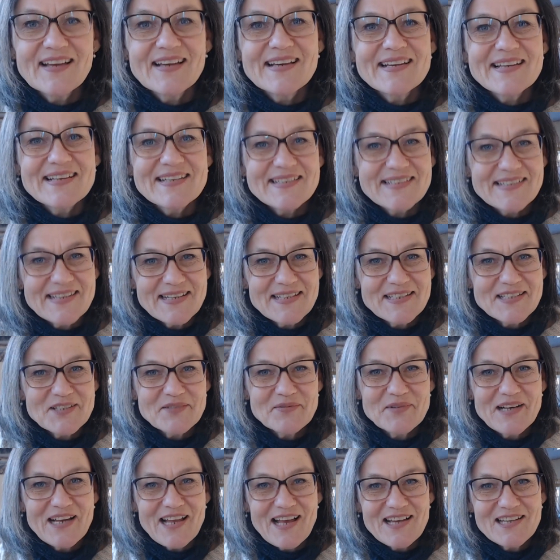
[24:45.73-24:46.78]
Since
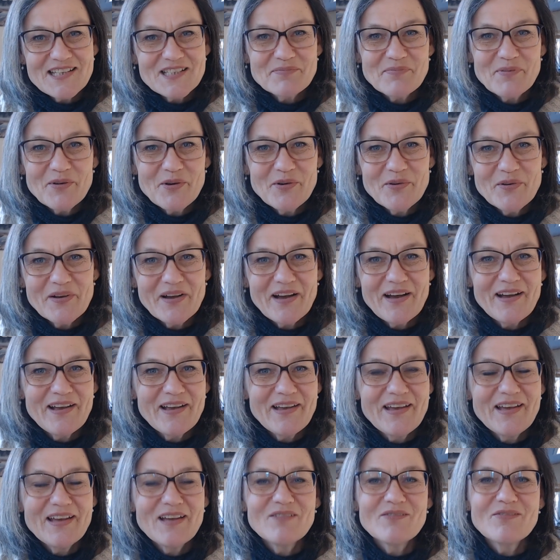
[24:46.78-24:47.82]
we last spoke, I
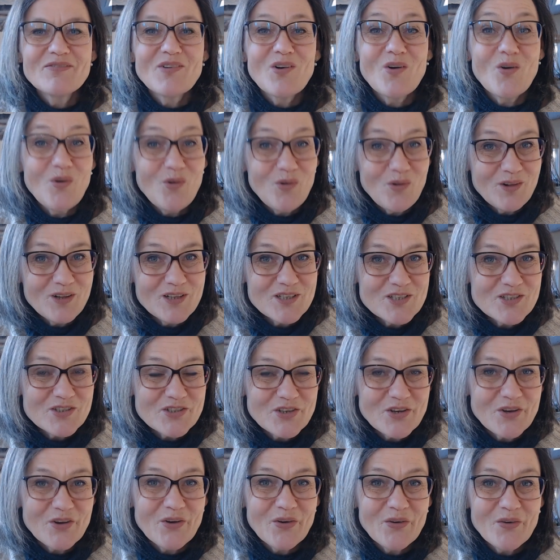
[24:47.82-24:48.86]
have
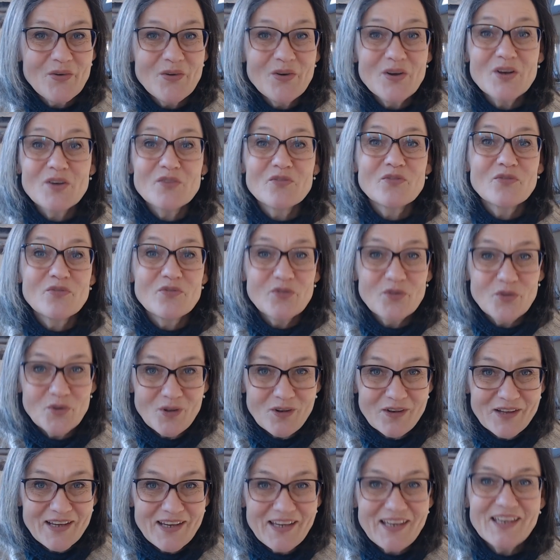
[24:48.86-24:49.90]
also
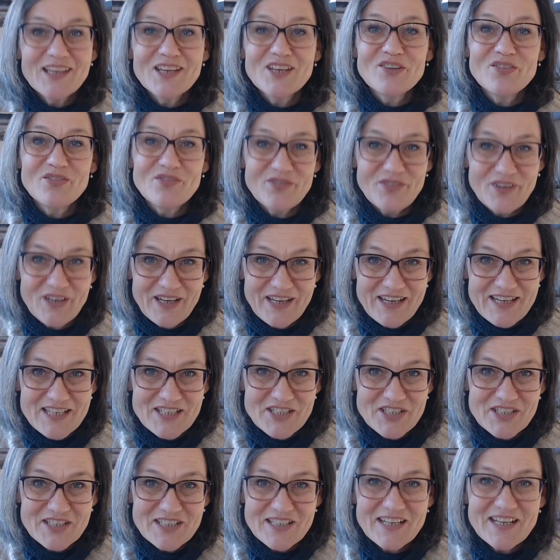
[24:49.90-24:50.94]
fully
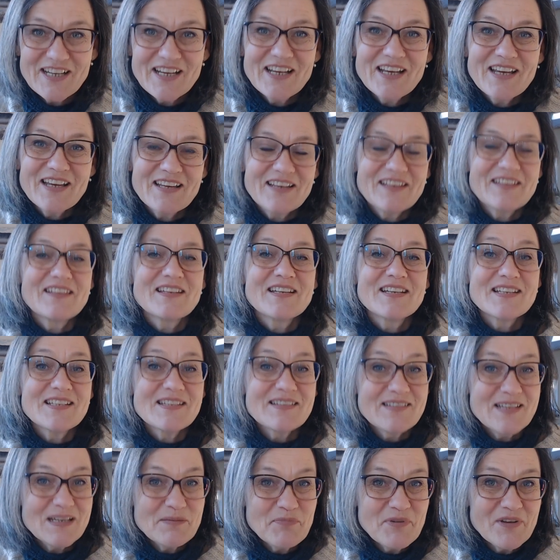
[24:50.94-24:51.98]
finished the
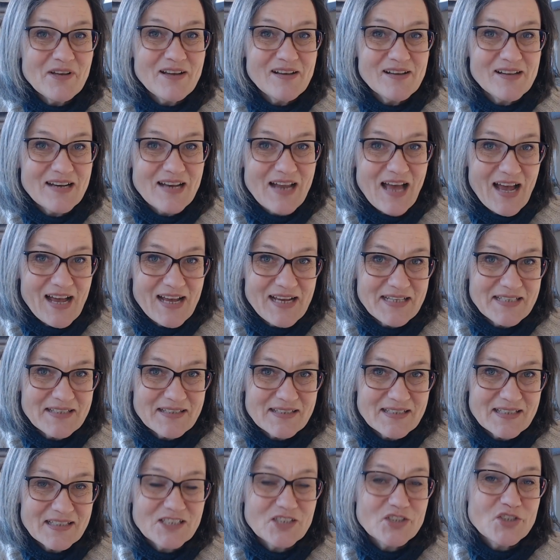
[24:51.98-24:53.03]
zipper
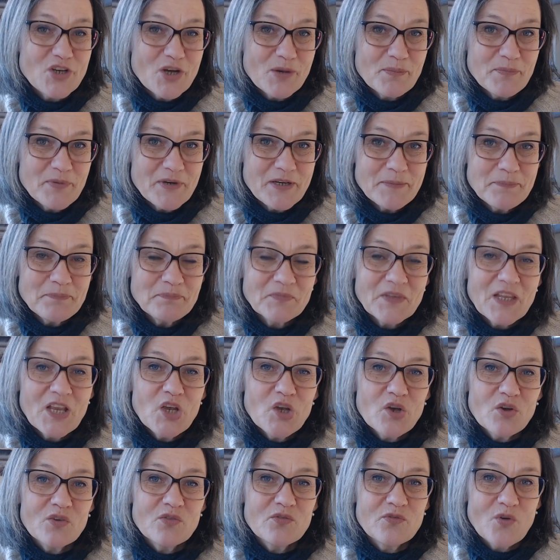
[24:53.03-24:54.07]
light jumper
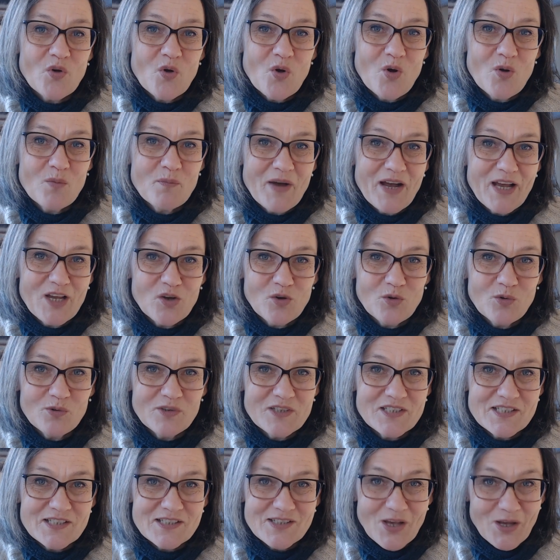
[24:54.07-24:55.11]
for my
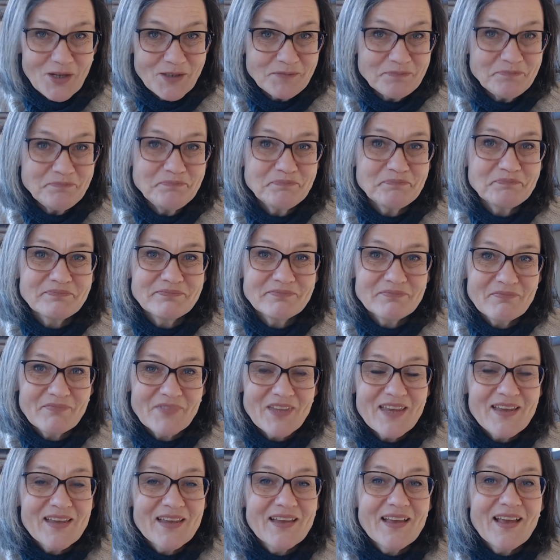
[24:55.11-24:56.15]
oldest son.
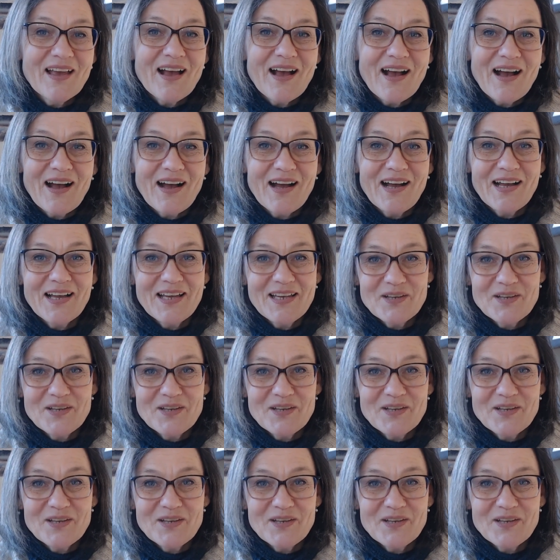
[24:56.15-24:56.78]
I